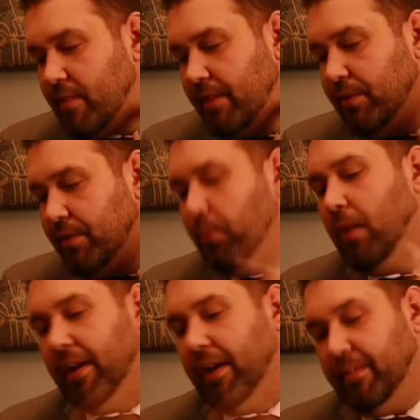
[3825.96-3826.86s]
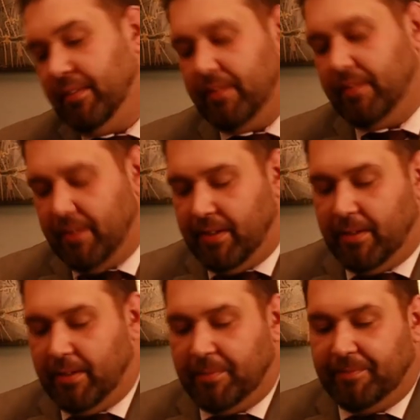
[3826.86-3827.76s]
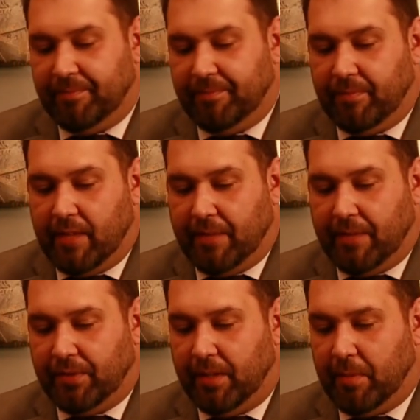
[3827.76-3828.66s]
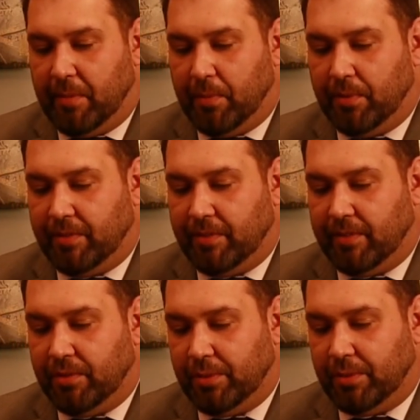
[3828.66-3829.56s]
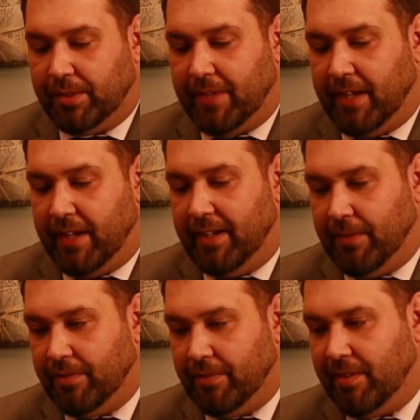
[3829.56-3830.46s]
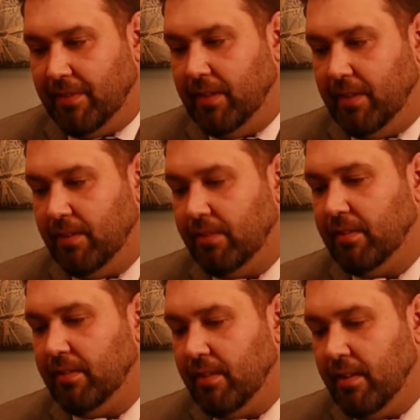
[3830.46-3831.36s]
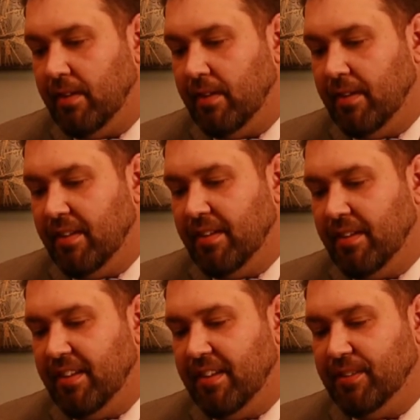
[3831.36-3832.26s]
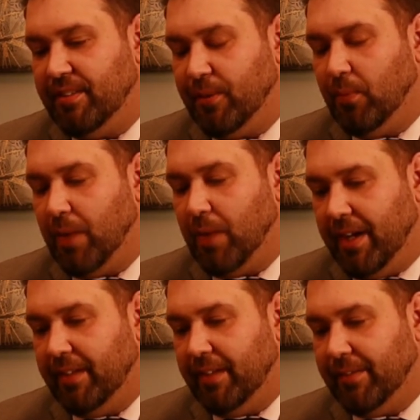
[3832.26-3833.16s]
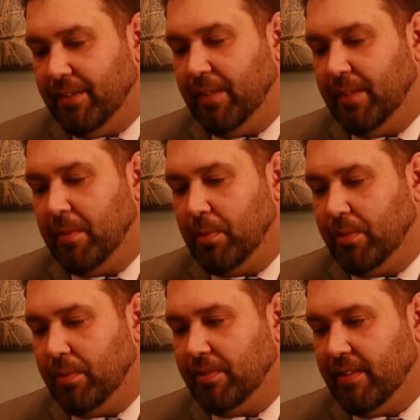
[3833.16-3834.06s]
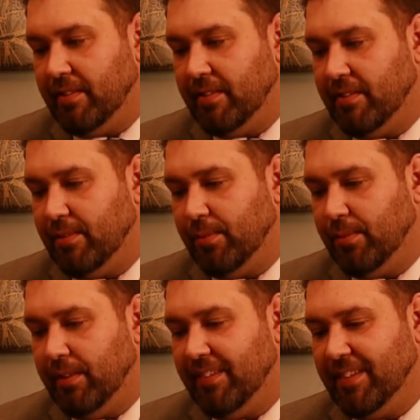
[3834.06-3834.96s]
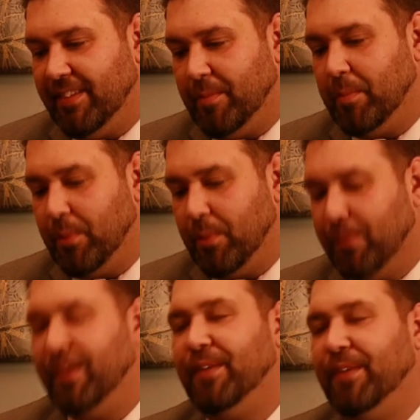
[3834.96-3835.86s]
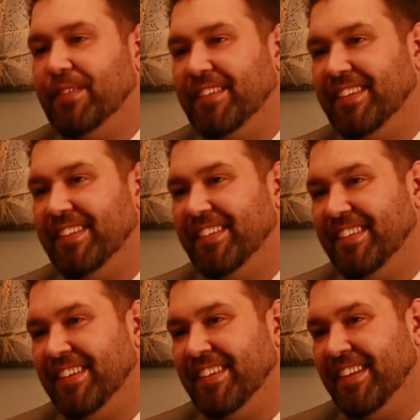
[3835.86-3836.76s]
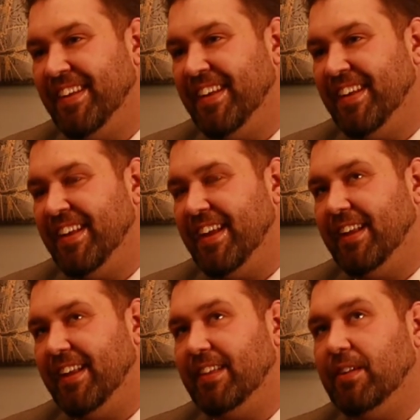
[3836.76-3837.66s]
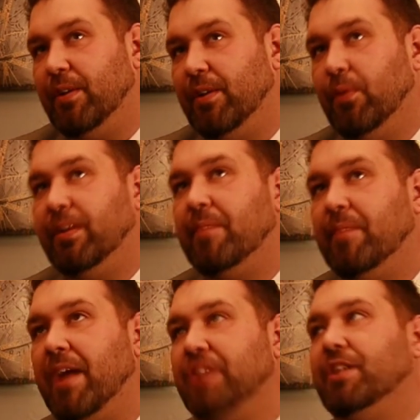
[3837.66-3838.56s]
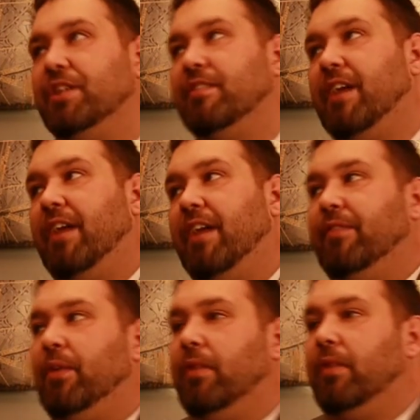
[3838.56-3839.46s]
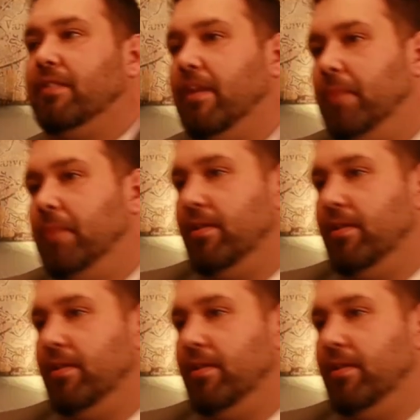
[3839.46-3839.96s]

It took a while um, after getting my broker's license, which I've had it now for seven years. It took a while after getting my broker's license to realize that I'm a broker now. Right. And I can only imagine it's kind of like what it's like being a